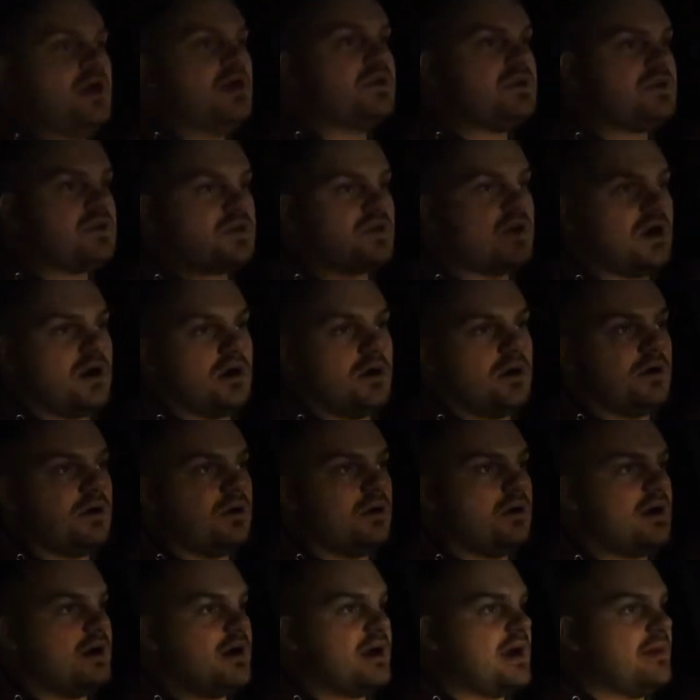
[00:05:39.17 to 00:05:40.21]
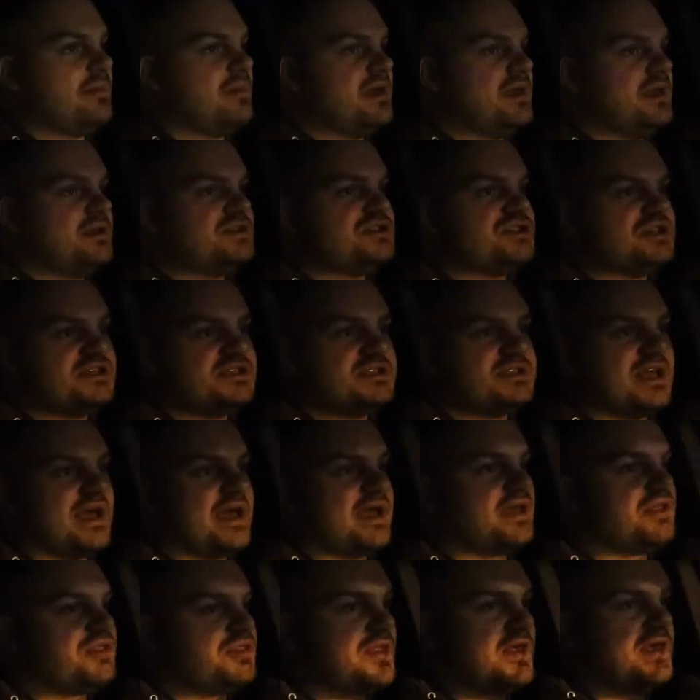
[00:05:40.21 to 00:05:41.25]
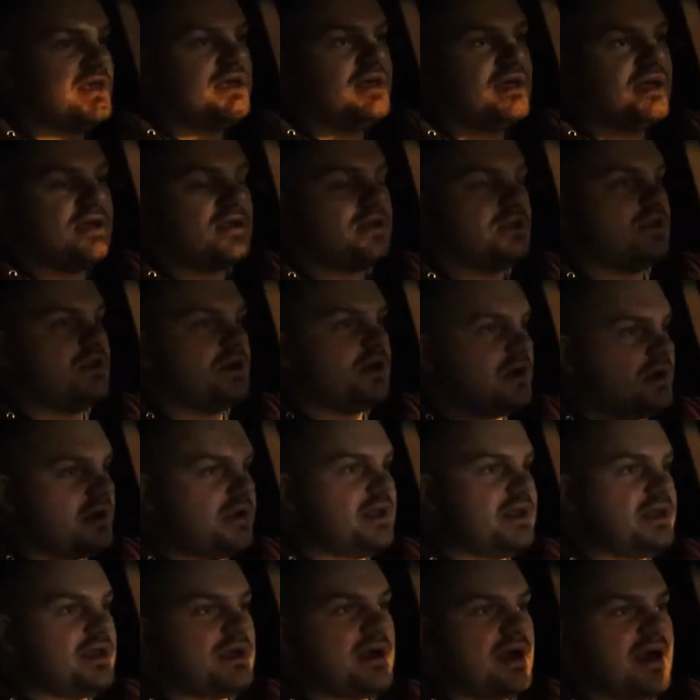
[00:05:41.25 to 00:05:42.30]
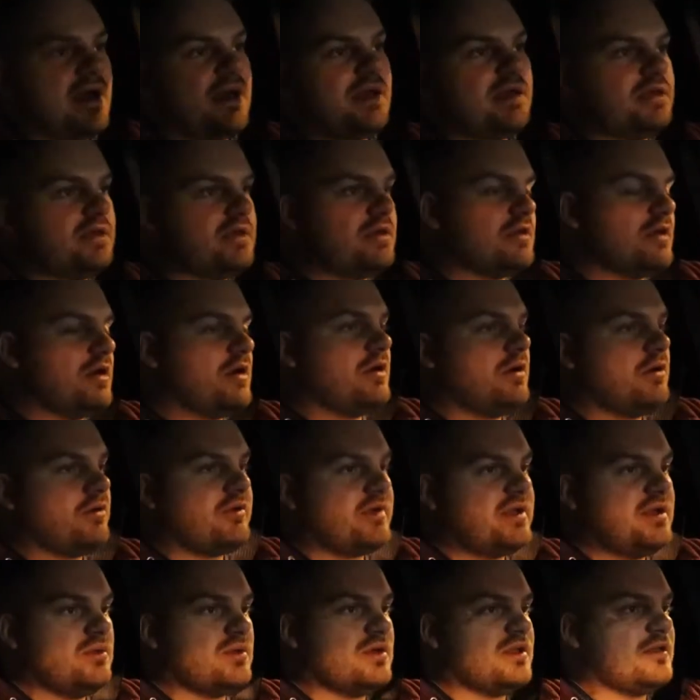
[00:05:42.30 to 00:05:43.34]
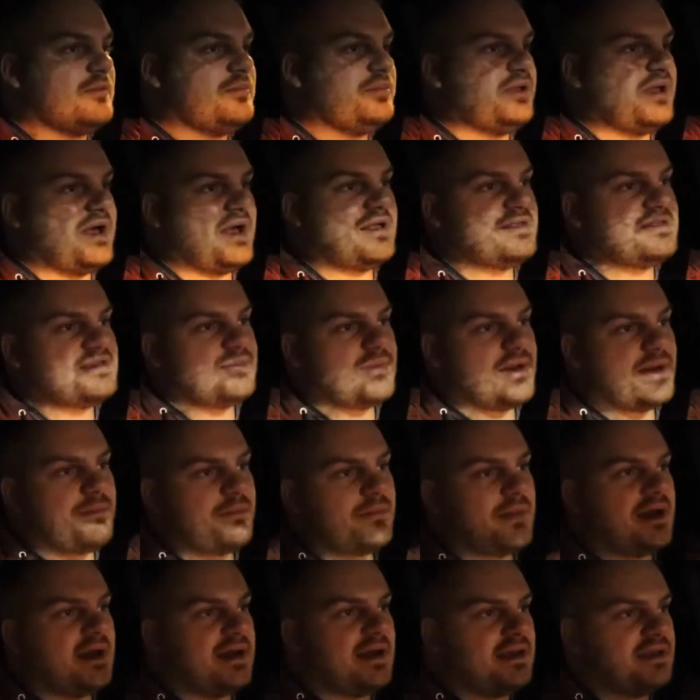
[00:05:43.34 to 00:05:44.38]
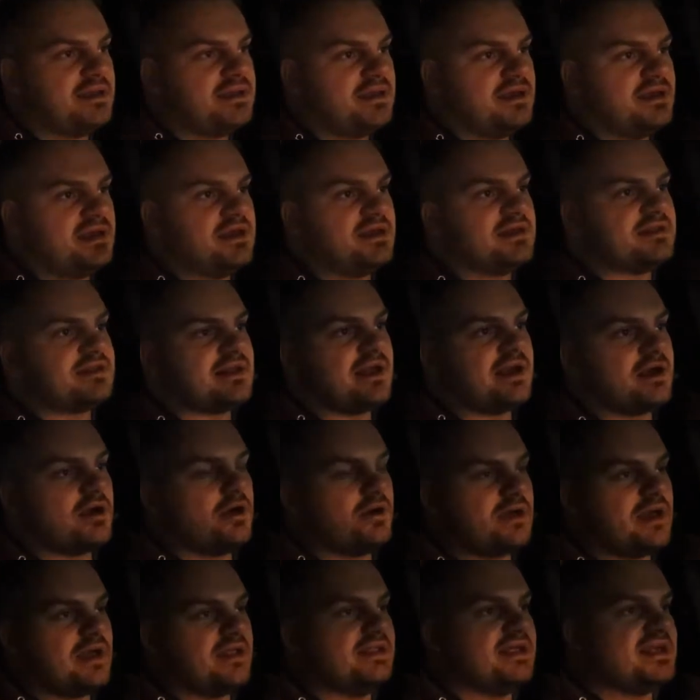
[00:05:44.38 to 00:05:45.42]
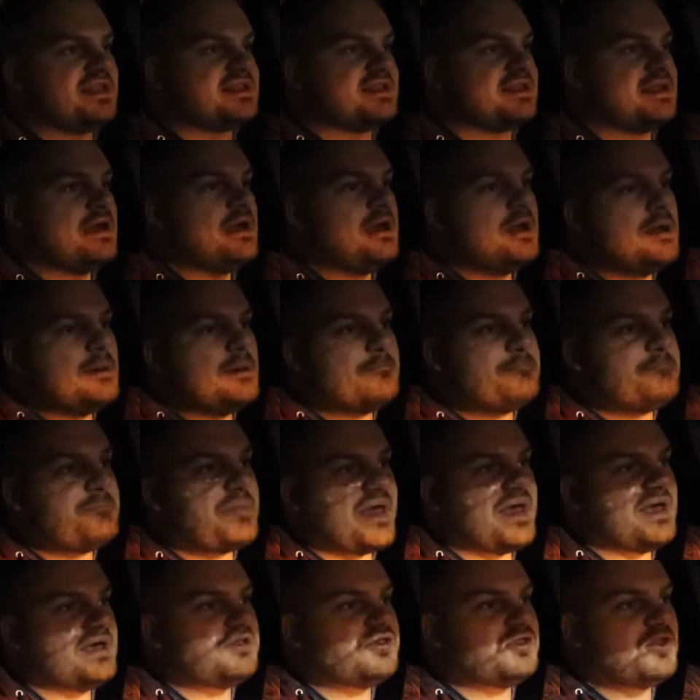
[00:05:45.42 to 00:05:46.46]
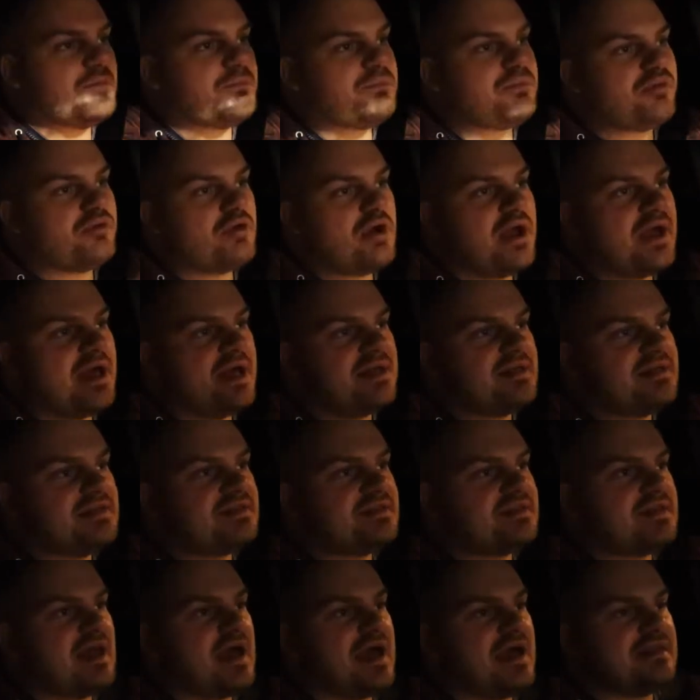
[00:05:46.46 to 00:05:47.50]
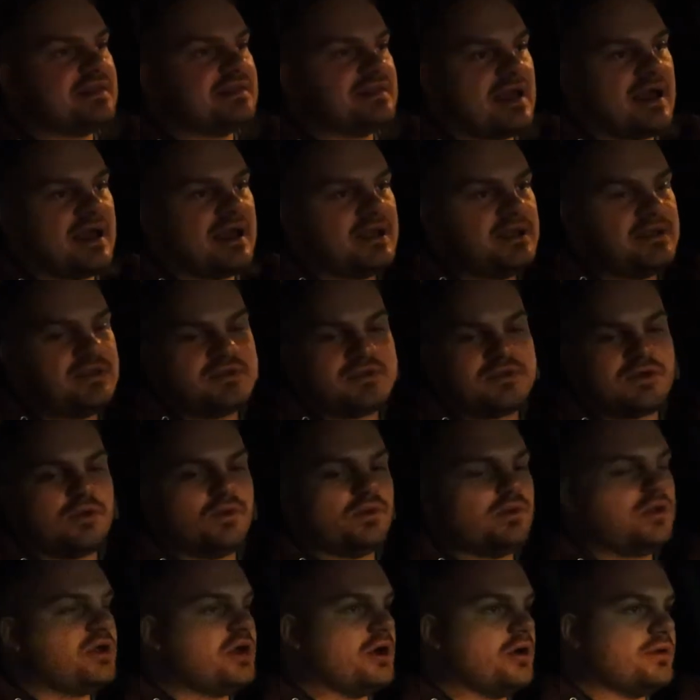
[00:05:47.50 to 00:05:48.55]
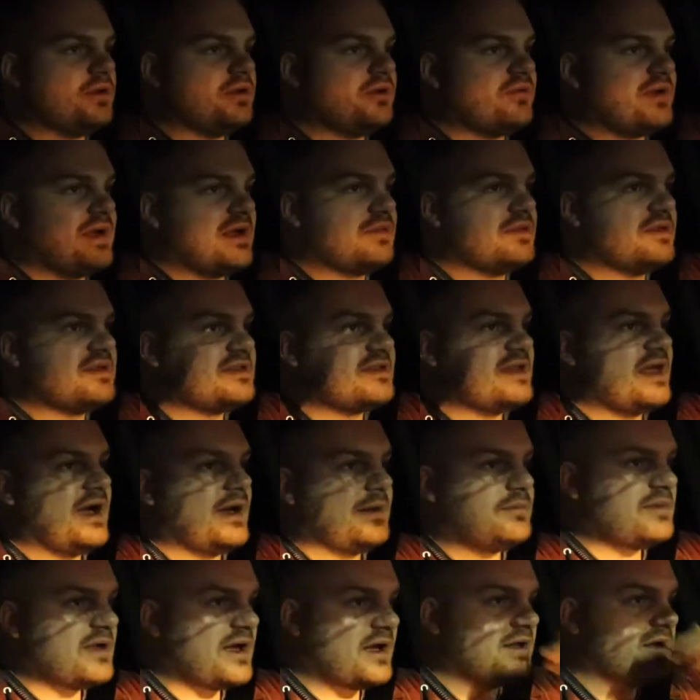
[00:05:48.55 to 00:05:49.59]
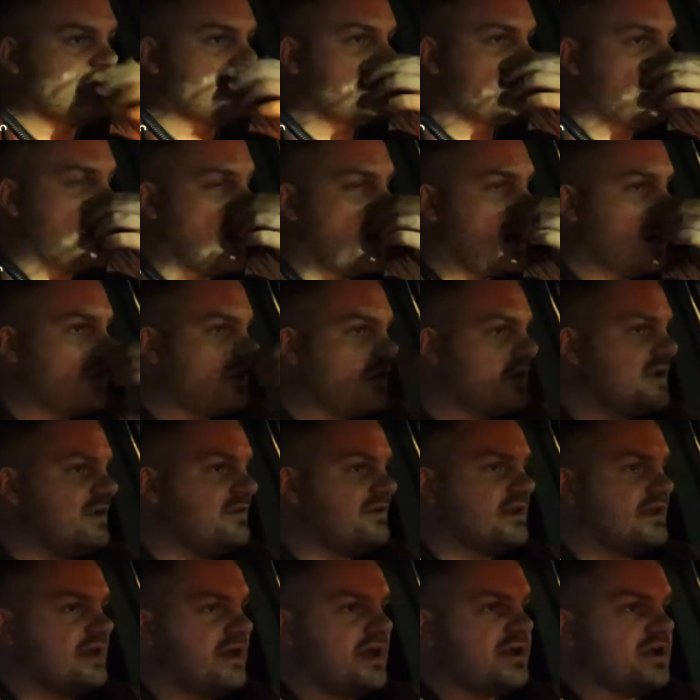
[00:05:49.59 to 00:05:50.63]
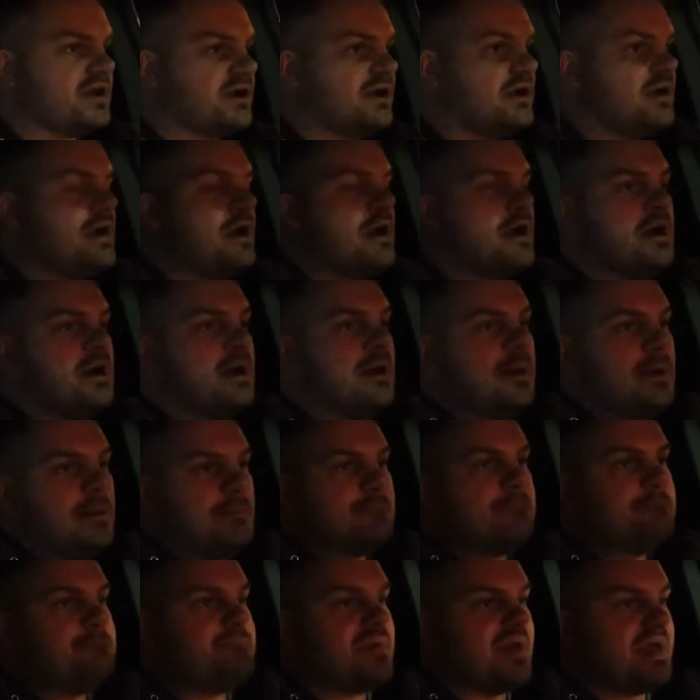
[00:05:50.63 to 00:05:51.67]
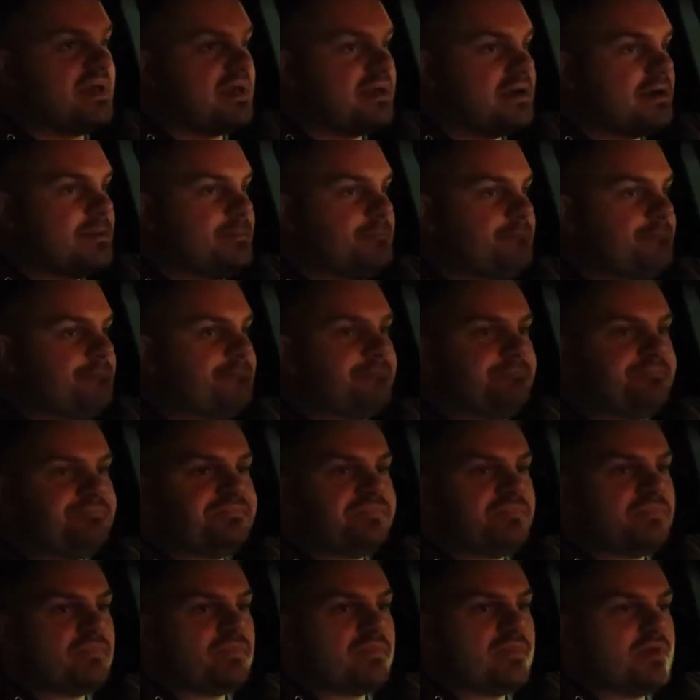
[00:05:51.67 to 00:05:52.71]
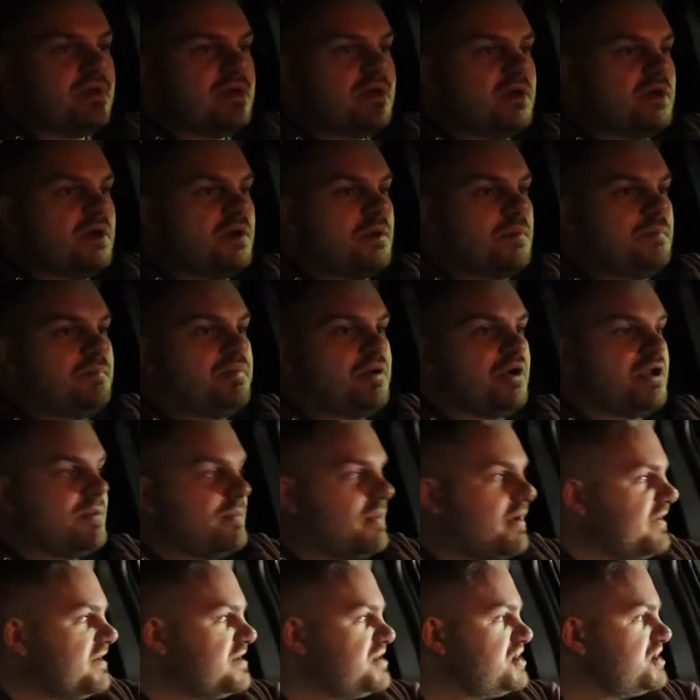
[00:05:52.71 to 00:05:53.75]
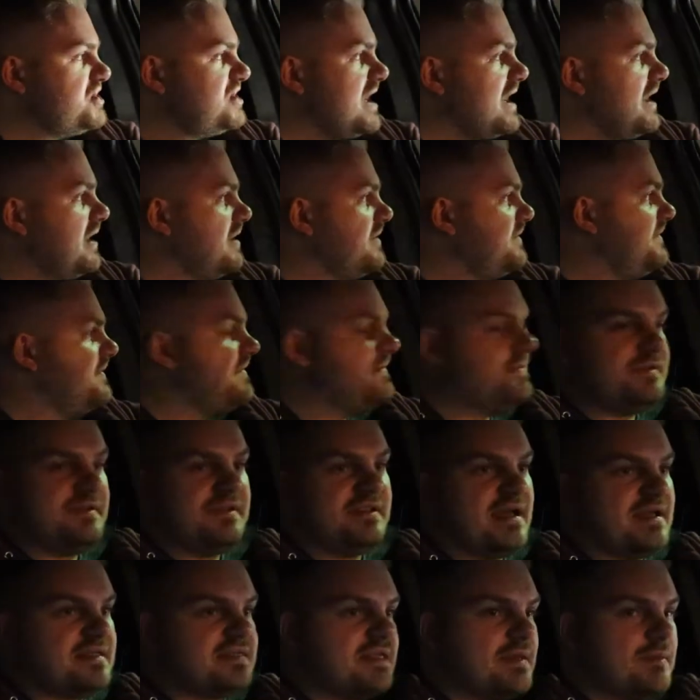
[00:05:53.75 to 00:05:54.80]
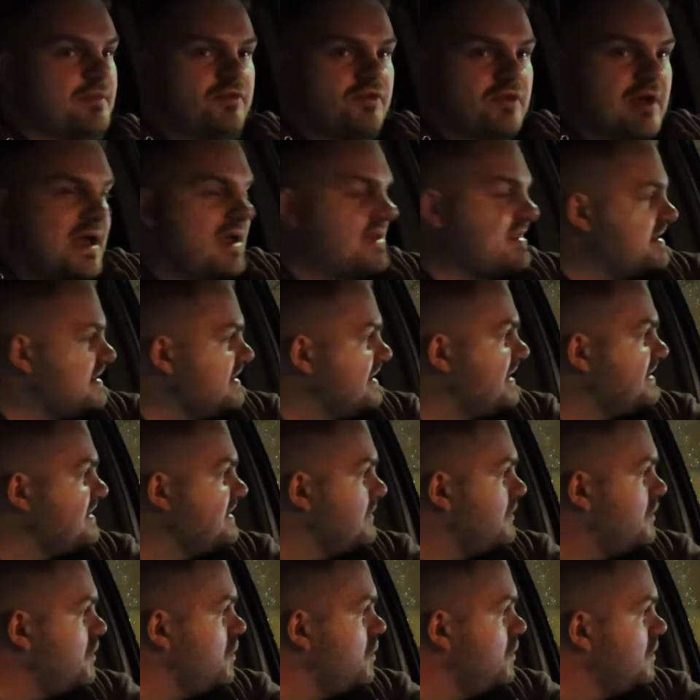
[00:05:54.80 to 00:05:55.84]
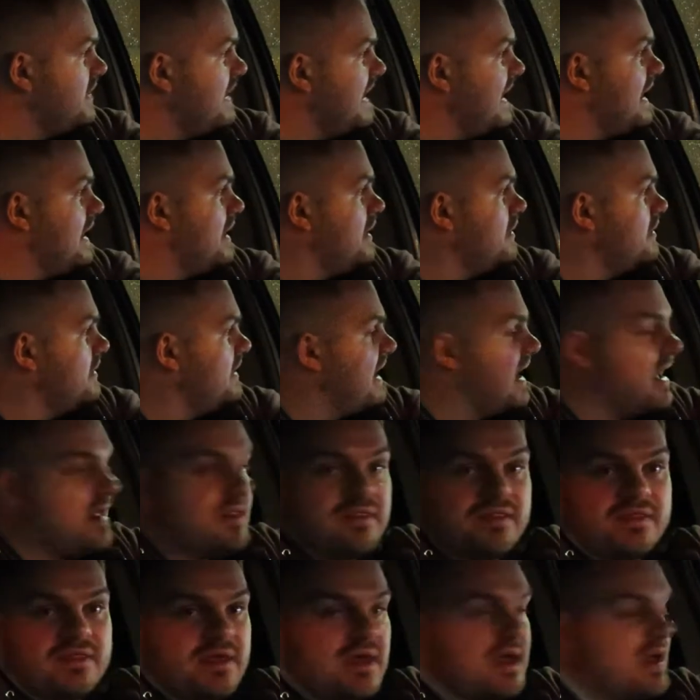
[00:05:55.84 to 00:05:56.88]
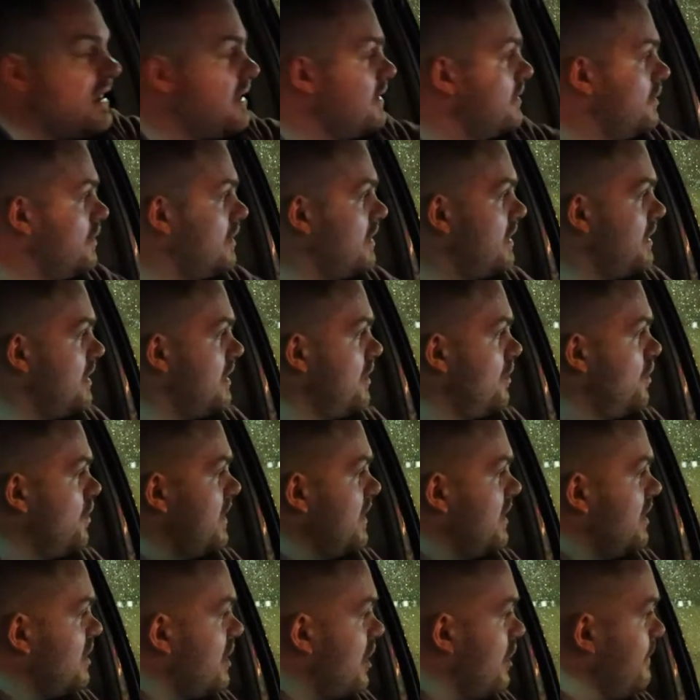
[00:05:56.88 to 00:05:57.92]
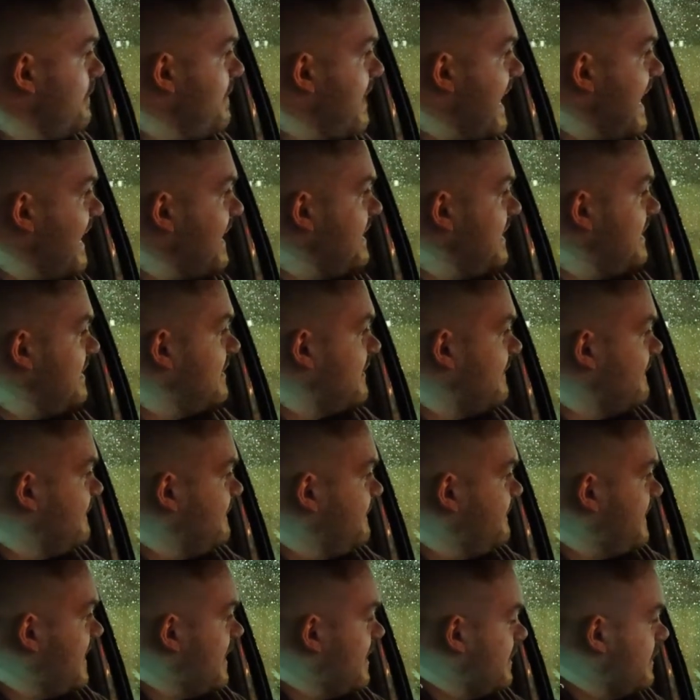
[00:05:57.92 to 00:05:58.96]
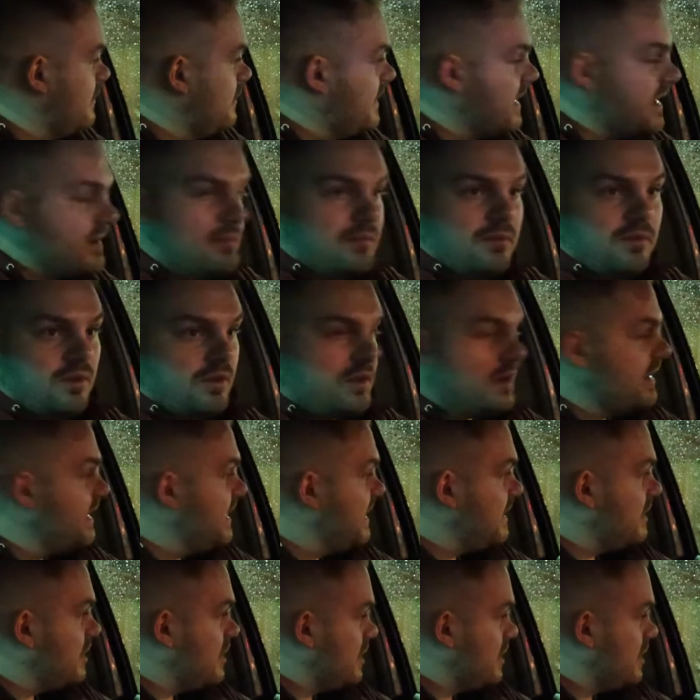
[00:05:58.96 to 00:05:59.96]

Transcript: So, I mean, just like thinking and learning, I, you know, already one of the plans in my mind is like, okay, let's bake the breads at night. So we'll go in around this time, nine o'clock or even later, bake them, put them on the shelf, let them rest, let them cool down, and then we'll go back the following morning,